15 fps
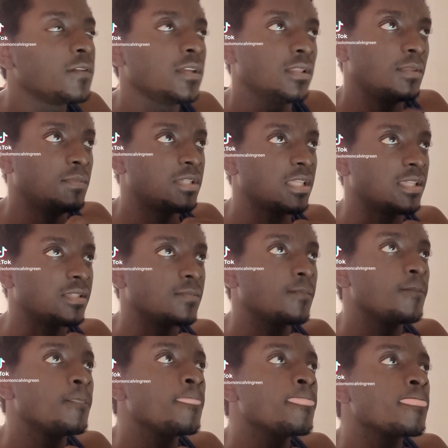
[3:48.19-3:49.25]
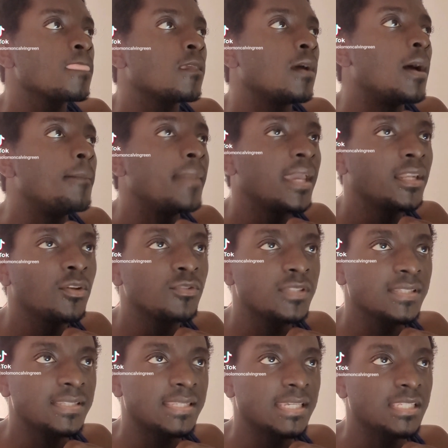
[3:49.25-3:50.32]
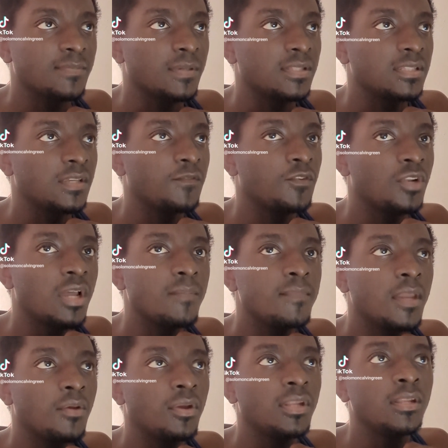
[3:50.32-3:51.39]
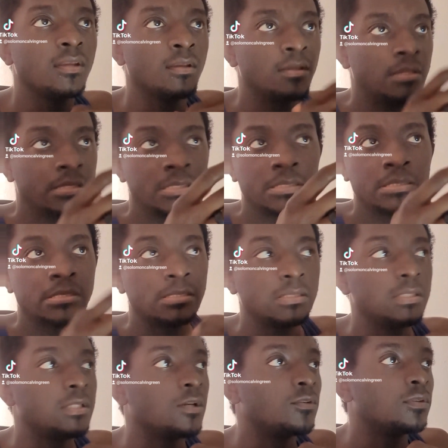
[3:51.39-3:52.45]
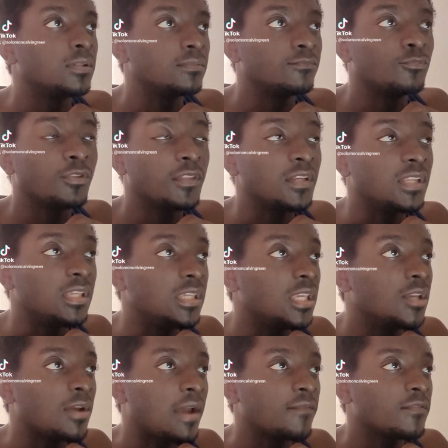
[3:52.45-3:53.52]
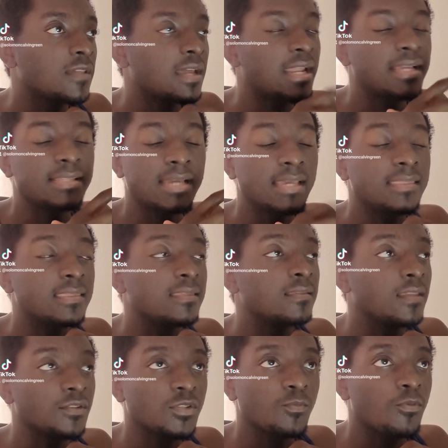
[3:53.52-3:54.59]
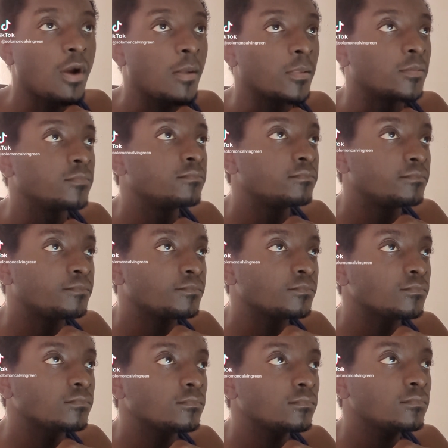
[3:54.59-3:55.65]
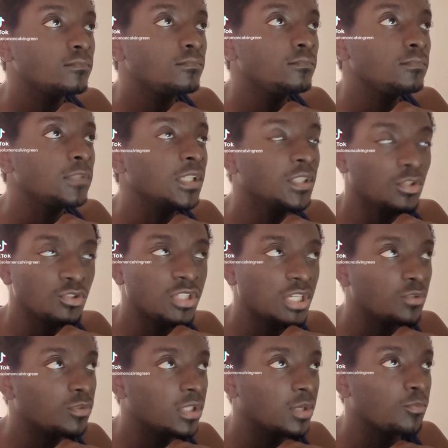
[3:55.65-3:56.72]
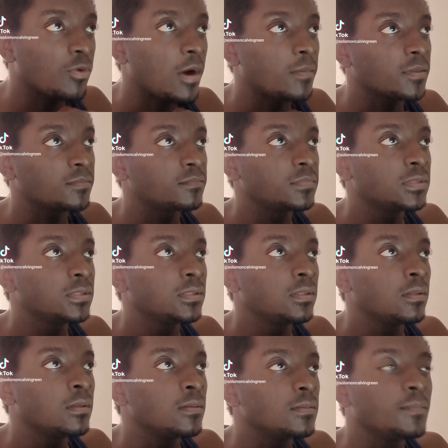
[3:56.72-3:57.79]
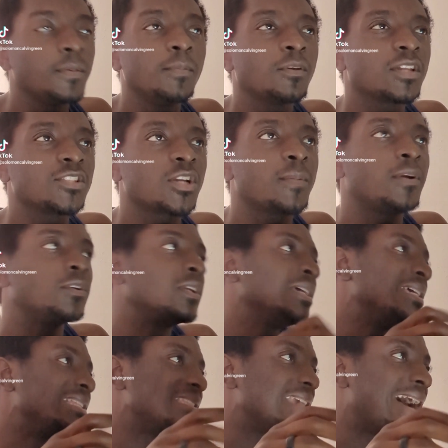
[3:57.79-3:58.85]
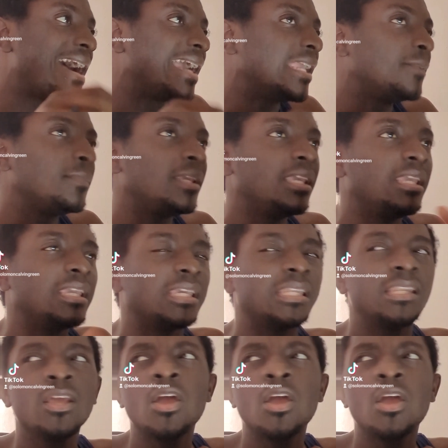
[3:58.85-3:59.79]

let me say this. A man knows in 6 months. If you're not married, within a year after that, there's a problem. There's genuinely a problem. And people can talk about timing and,